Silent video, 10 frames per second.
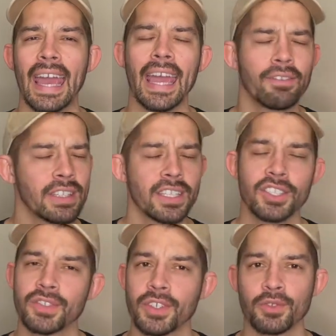Everything
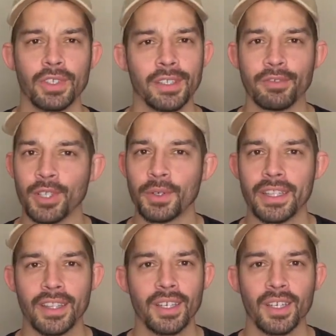just feels really
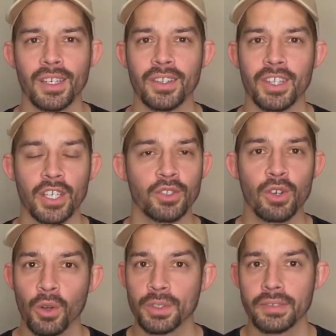fluent, the
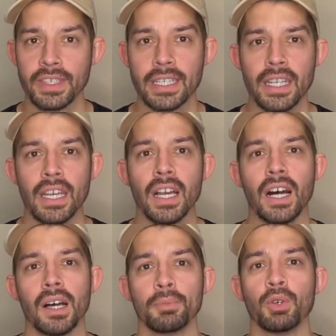controls of it.
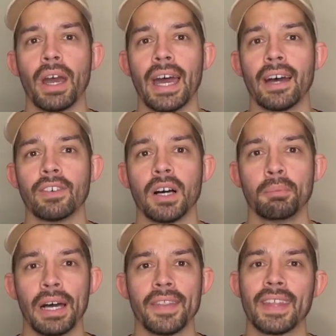You have a
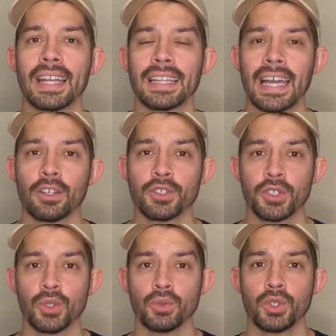button that allows
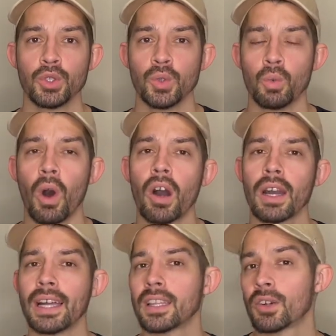you to walk
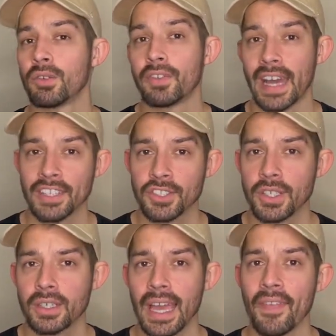a little
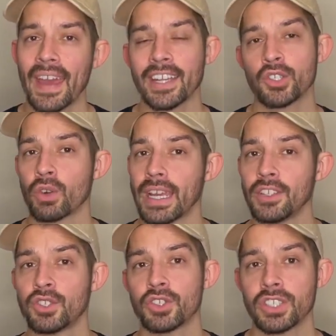faster, and that
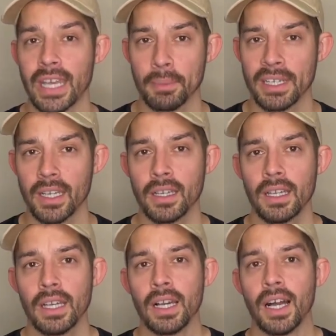drains your stamina.
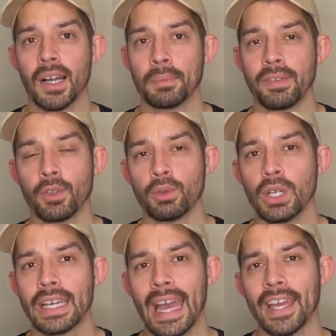If you
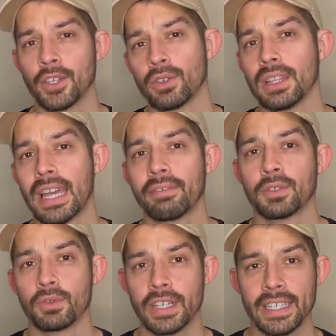look at your left
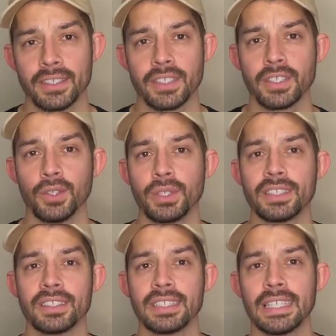wrist, you can
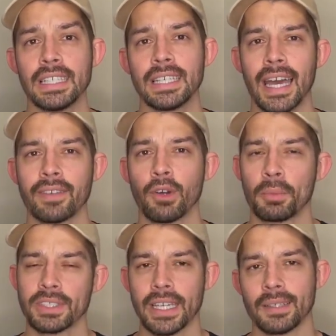see kind of
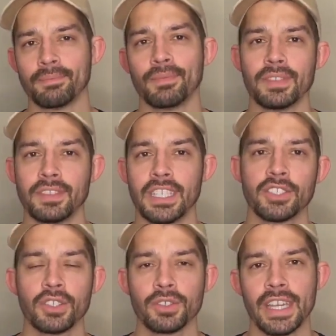almost like a
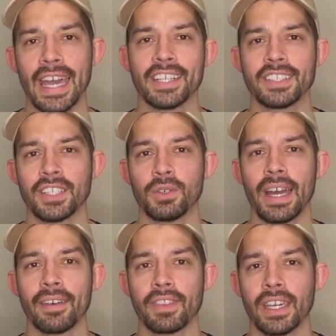digital dash that you
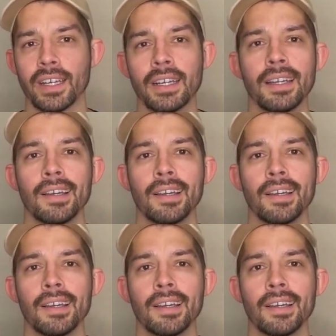have there,